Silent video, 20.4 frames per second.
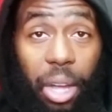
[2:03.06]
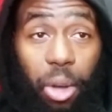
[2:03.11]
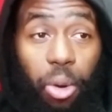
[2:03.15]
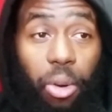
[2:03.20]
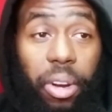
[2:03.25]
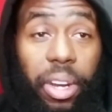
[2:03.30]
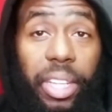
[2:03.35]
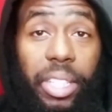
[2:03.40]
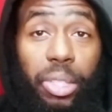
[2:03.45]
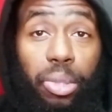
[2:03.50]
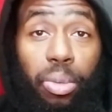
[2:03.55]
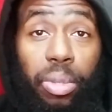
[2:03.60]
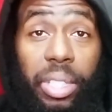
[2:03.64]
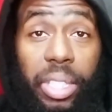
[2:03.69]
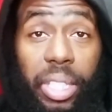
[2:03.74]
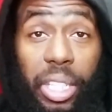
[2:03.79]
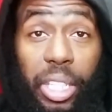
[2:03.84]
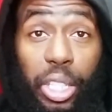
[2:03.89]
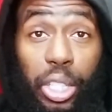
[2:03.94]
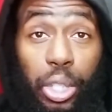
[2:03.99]
or into a
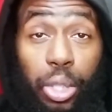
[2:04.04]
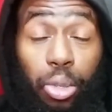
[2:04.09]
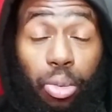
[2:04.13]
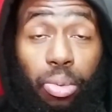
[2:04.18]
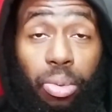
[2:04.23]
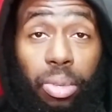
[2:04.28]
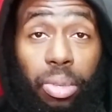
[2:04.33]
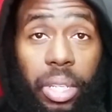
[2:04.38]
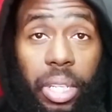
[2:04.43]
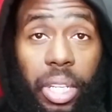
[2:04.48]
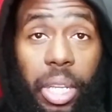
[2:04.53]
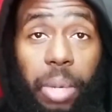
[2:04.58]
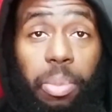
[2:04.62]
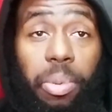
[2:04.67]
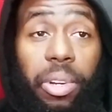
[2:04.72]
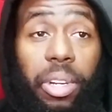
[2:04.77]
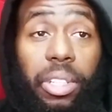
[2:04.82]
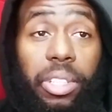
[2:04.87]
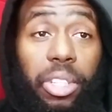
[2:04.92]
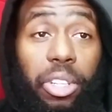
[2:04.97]
tissue. He
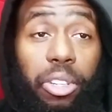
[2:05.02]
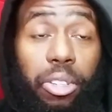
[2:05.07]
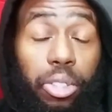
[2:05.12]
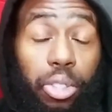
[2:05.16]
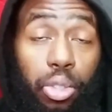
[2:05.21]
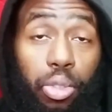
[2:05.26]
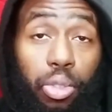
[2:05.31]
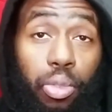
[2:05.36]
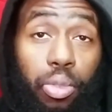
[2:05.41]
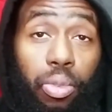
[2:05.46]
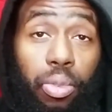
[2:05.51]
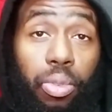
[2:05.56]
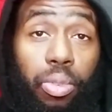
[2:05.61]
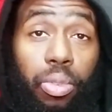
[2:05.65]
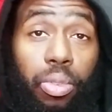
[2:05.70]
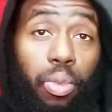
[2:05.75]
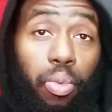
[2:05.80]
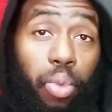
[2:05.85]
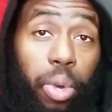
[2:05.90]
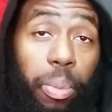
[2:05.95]
put us here to
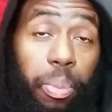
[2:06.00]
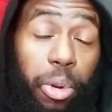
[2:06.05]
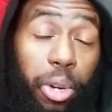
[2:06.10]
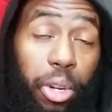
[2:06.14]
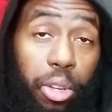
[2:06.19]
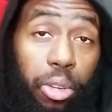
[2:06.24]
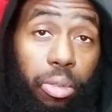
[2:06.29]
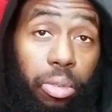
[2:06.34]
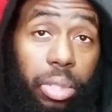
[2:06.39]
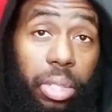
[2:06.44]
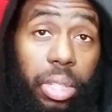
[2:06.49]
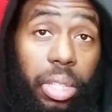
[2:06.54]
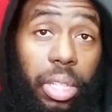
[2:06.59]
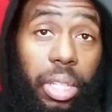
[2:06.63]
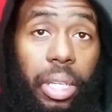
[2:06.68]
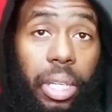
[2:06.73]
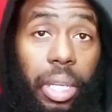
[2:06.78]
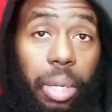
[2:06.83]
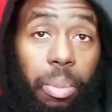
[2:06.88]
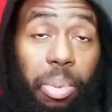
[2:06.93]
reproduce.
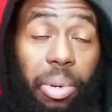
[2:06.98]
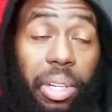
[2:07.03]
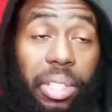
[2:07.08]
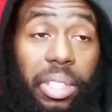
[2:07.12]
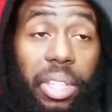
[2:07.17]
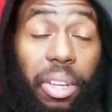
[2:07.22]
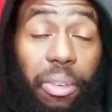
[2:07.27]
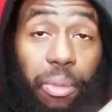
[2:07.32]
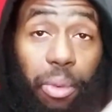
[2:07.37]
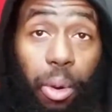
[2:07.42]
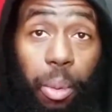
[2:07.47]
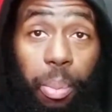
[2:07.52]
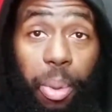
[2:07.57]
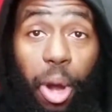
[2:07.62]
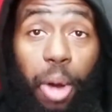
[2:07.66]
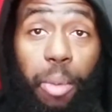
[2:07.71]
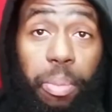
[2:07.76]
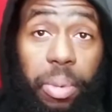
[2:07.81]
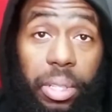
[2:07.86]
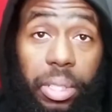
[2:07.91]
He put us here for a
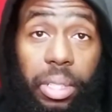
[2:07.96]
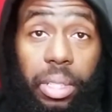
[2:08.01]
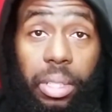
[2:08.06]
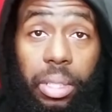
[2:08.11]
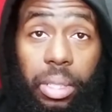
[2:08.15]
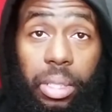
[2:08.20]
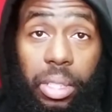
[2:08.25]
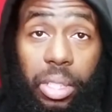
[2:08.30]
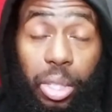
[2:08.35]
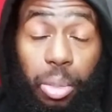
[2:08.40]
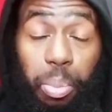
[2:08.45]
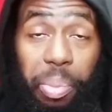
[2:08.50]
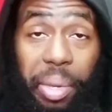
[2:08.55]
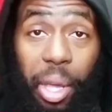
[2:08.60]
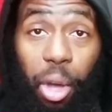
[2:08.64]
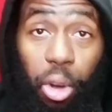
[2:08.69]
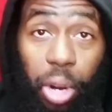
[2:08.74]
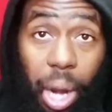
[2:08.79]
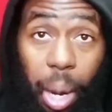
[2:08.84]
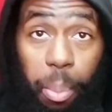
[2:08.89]
purpose, to be
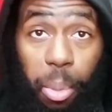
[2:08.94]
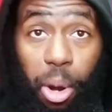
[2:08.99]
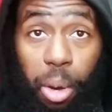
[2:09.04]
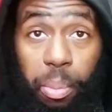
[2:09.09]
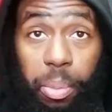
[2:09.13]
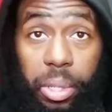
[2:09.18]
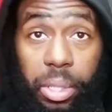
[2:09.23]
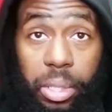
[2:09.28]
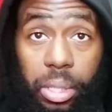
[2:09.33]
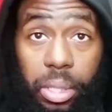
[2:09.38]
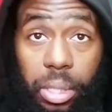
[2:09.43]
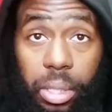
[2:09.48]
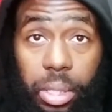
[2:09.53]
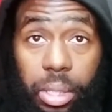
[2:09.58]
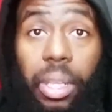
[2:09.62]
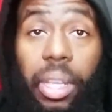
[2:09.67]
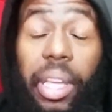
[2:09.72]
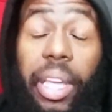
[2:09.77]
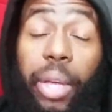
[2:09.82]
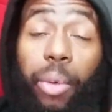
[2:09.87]
on our purpose
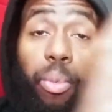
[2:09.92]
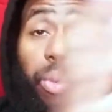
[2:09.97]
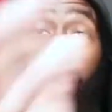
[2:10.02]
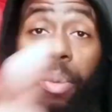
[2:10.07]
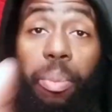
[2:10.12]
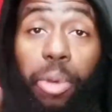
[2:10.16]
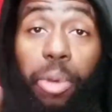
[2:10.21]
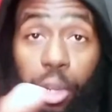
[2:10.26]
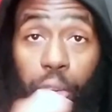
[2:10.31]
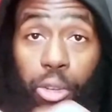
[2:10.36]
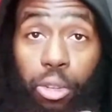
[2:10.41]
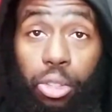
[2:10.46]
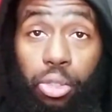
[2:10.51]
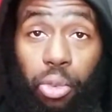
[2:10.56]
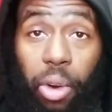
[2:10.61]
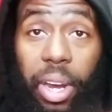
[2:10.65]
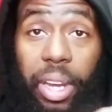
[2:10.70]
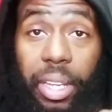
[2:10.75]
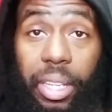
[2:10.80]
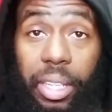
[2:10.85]
and reproduce,
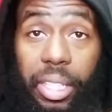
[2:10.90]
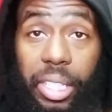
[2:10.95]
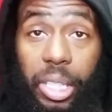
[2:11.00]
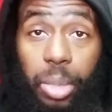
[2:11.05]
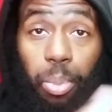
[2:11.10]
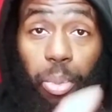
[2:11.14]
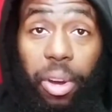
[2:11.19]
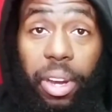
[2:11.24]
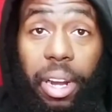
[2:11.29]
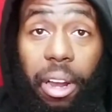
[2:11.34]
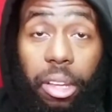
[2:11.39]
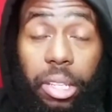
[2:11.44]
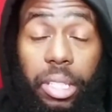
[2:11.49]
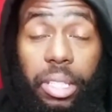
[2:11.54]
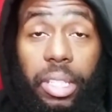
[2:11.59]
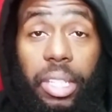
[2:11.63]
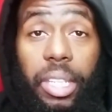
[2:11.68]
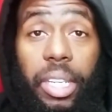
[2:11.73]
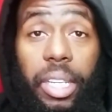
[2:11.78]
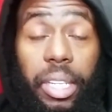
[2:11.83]
right? Spread our
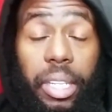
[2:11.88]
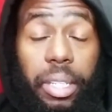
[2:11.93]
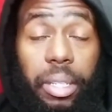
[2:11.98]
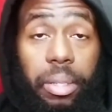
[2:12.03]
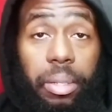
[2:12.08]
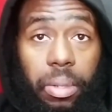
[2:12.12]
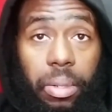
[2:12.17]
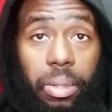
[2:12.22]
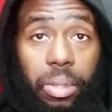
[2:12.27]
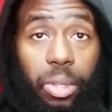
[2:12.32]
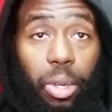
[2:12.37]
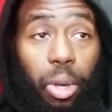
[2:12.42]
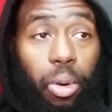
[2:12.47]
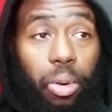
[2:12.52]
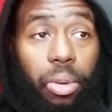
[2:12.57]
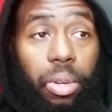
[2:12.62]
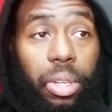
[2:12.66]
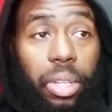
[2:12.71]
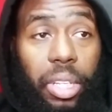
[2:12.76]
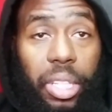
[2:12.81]
seed.
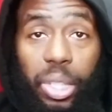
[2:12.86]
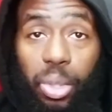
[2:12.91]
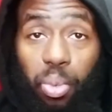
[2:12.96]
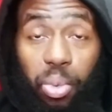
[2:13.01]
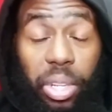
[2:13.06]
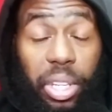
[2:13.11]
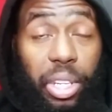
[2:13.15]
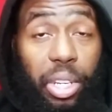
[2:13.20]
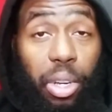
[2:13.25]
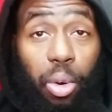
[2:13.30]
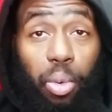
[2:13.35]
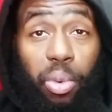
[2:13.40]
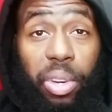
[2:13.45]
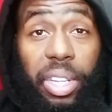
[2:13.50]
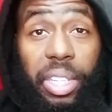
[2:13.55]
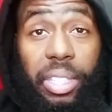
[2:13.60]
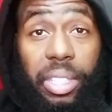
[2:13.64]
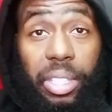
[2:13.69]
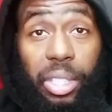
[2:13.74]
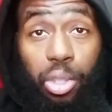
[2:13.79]
So there's really no
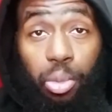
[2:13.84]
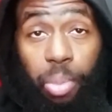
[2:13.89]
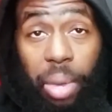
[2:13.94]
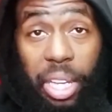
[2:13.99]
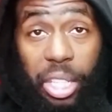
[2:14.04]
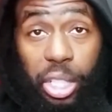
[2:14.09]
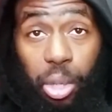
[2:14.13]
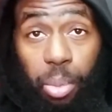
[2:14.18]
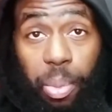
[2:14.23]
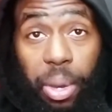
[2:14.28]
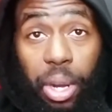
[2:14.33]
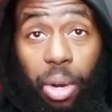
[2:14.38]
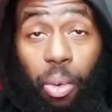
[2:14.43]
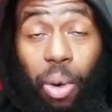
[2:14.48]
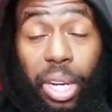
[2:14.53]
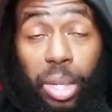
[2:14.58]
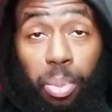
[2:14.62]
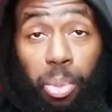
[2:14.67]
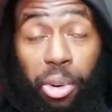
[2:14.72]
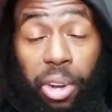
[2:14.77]
reason to masturbate or
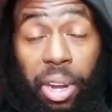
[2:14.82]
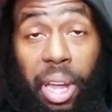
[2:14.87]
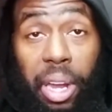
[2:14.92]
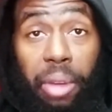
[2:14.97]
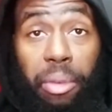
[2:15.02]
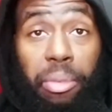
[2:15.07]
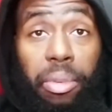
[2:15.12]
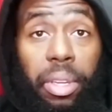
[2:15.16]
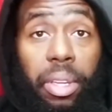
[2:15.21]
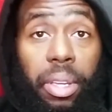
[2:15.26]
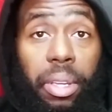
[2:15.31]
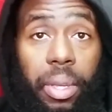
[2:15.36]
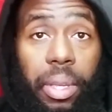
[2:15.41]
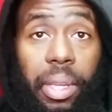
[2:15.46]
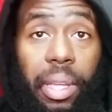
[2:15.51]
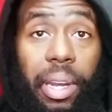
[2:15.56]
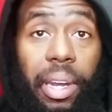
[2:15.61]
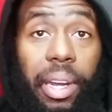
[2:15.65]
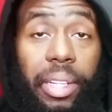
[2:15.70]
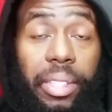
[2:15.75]
watch pornography.
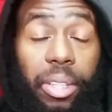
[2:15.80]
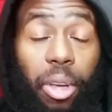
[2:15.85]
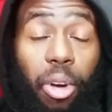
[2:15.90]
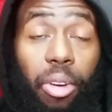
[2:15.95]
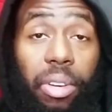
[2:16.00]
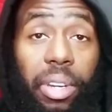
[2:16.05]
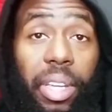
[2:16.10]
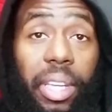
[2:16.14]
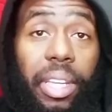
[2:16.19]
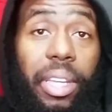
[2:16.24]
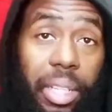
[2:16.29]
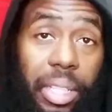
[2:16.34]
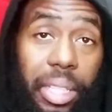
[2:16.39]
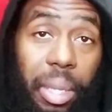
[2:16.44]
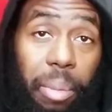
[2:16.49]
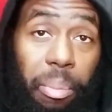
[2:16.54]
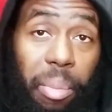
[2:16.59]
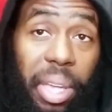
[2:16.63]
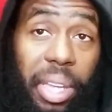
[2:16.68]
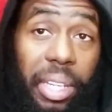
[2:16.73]
And it's only
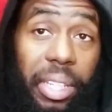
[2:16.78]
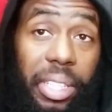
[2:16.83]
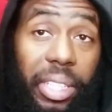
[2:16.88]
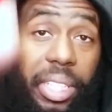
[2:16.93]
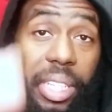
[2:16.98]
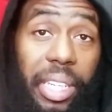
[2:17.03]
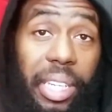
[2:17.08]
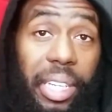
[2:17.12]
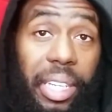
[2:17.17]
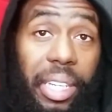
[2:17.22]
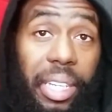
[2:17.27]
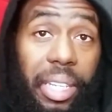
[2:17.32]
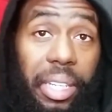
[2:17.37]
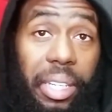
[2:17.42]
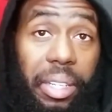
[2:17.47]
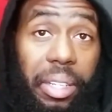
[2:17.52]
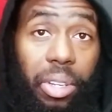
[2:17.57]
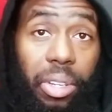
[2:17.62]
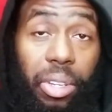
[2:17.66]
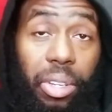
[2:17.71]
diminishing
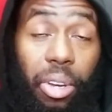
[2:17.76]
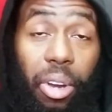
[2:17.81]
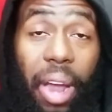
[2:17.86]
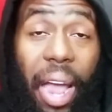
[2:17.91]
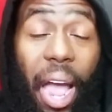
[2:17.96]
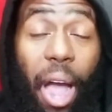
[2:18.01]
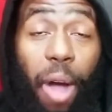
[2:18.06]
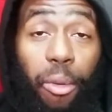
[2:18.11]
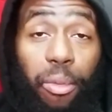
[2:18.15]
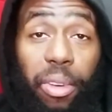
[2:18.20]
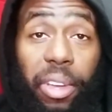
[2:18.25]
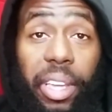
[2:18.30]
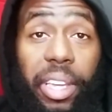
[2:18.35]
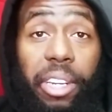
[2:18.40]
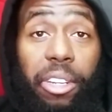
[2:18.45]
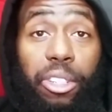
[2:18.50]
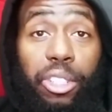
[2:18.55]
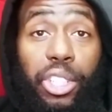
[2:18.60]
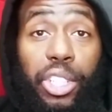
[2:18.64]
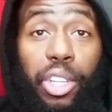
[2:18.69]
your alpha
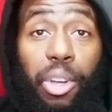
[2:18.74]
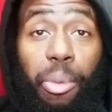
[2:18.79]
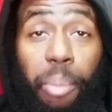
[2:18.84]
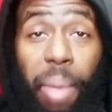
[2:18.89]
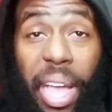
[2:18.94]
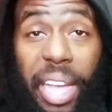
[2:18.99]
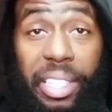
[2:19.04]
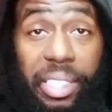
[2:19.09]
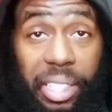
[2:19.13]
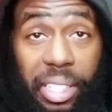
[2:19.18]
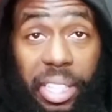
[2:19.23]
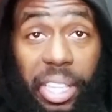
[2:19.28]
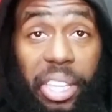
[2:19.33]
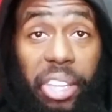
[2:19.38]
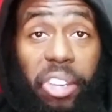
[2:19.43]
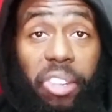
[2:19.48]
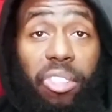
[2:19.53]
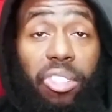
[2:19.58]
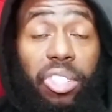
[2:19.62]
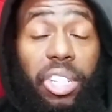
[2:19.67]
energy, your masculine
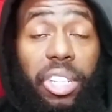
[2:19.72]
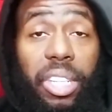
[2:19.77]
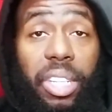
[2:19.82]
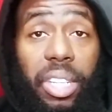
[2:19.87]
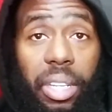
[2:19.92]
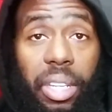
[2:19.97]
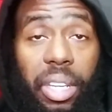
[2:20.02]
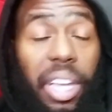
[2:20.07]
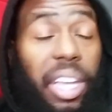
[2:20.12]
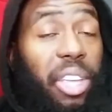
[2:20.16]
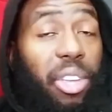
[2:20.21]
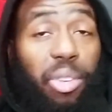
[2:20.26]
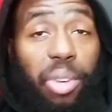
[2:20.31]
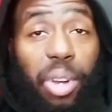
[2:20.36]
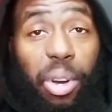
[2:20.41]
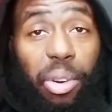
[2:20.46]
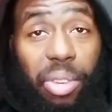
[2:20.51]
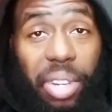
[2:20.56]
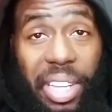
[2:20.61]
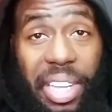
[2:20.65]
energy, and you
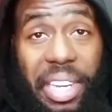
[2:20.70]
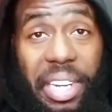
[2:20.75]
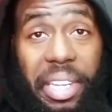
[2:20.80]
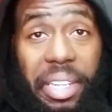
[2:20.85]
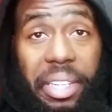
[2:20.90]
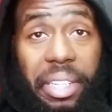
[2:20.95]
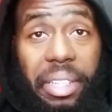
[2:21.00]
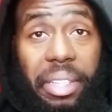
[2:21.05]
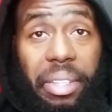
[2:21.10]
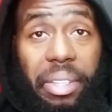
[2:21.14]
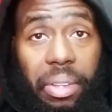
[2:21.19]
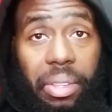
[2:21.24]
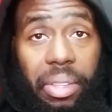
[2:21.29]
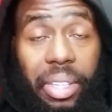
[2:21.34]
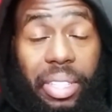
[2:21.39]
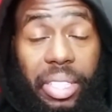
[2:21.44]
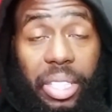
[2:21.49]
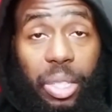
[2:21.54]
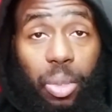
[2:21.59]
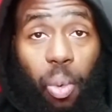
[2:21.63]
don't need it.
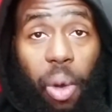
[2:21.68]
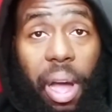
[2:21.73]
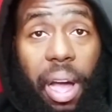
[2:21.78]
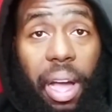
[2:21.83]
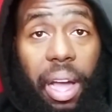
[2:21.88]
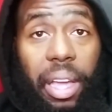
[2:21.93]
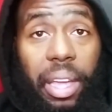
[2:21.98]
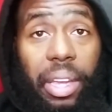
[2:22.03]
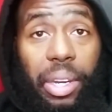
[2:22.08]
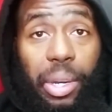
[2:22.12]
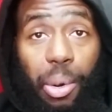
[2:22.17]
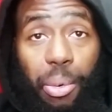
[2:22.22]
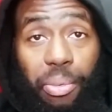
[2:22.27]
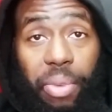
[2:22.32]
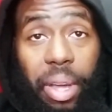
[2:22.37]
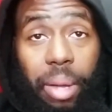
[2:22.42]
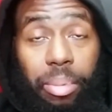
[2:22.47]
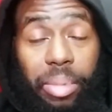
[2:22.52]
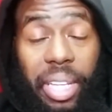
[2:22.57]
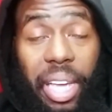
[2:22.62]
This is why
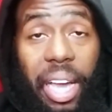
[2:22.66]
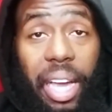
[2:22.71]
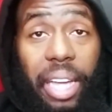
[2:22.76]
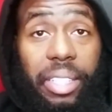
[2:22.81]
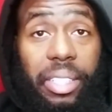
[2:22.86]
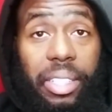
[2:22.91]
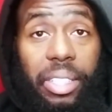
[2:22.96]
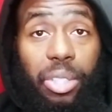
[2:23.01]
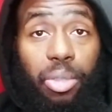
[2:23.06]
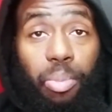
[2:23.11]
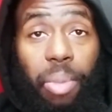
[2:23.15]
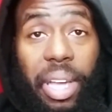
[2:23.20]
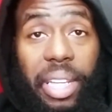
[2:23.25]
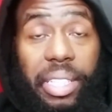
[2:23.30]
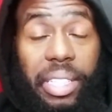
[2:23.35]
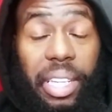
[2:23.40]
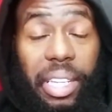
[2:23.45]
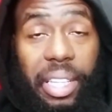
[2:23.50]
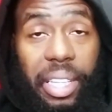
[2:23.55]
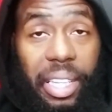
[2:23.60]
Nofap ties into
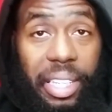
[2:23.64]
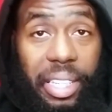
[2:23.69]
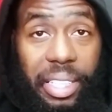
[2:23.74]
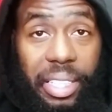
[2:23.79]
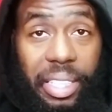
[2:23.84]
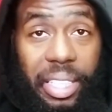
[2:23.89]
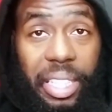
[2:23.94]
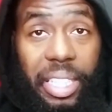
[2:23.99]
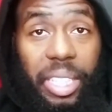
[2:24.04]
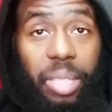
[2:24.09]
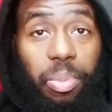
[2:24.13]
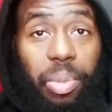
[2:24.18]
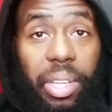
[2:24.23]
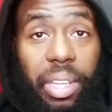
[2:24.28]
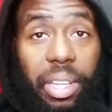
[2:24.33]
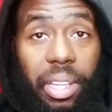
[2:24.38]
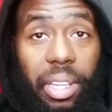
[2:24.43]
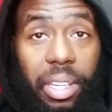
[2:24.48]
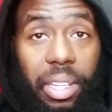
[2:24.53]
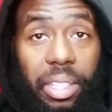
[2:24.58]
masculinity, is
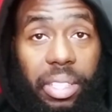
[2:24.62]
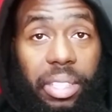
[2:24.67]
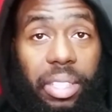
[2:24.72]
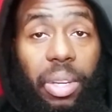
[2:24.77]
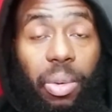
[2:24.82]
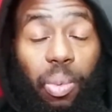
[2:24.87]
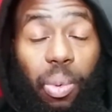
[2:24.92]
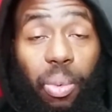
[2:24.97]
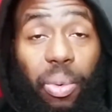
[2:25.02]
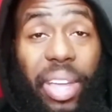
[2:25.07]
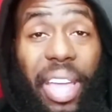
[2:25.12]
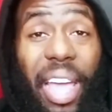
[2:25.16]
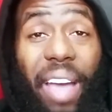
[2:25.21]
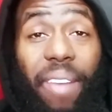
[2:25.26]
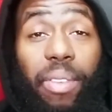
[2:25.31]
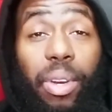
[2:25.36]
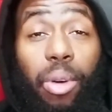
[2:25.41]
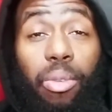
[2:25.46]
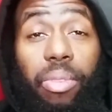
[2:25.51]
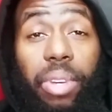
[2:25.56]
because when we have
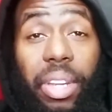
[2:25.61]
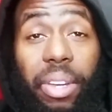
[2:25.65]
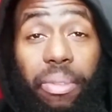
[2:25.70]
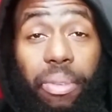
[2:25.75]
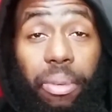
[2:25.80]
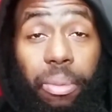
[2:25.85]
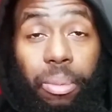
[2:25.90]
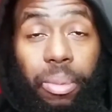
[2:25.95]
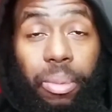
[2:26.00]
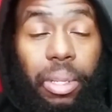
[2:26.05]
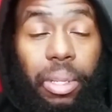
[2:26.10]
no discipline,